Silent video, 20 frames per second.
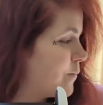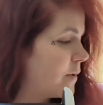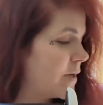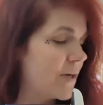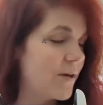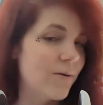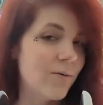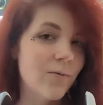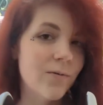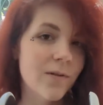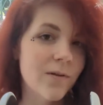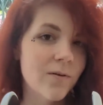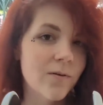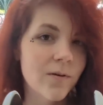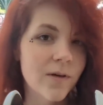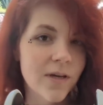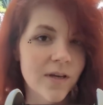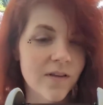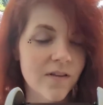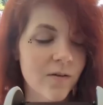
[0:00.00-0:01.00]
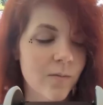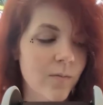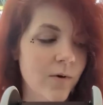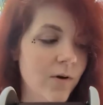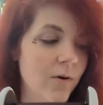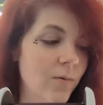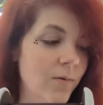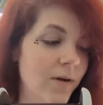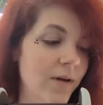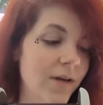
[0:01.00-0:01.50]
my own little
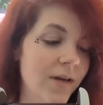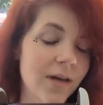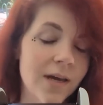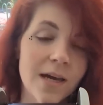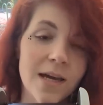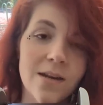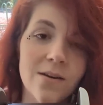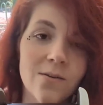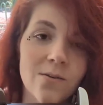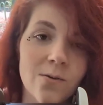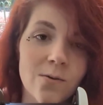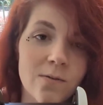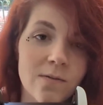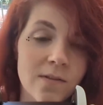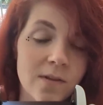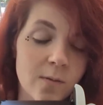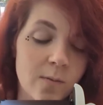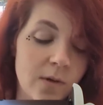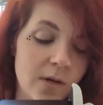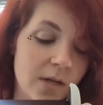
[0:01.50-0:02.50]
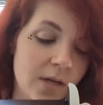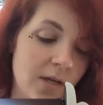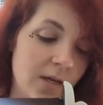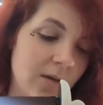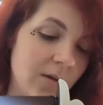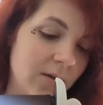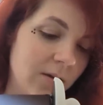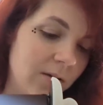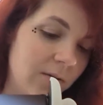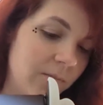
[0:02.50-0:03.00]
ASMR rig. I don't know if they'll be any
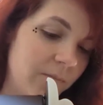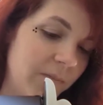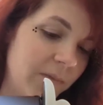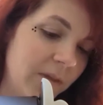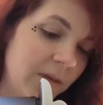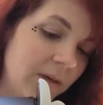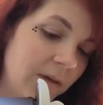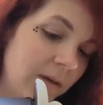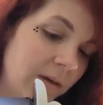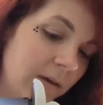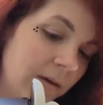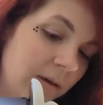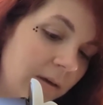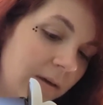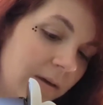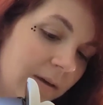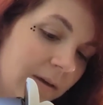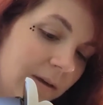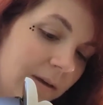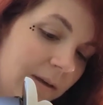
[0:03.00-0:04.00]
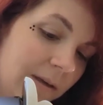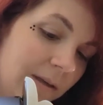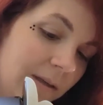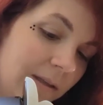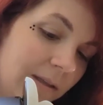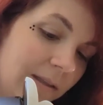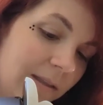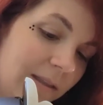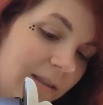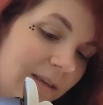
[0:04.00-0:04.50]
good.
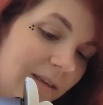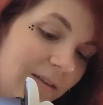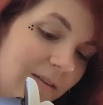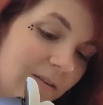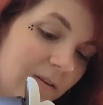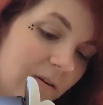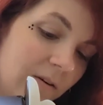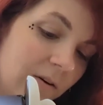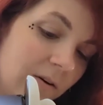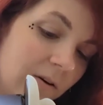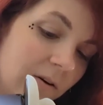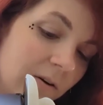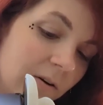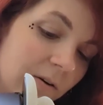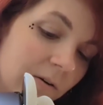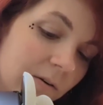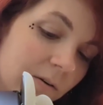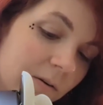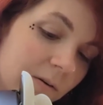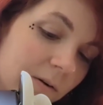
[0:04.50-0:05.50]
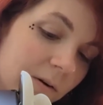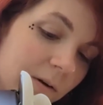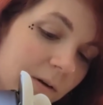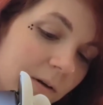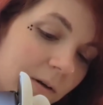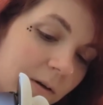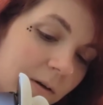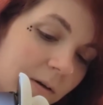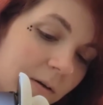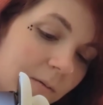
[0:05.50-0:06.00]
These are
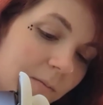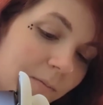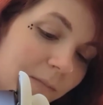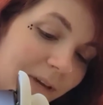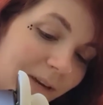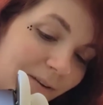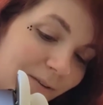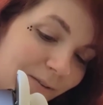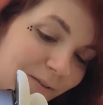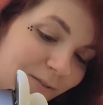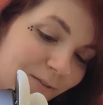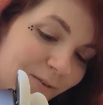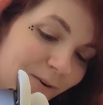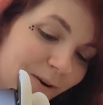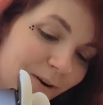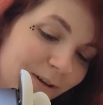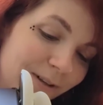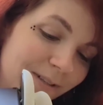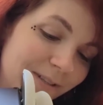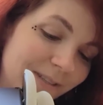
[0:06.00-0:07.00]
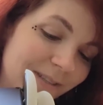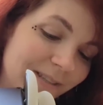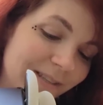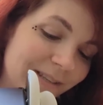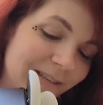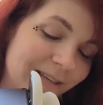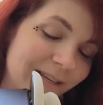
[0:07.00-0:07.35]
metal straws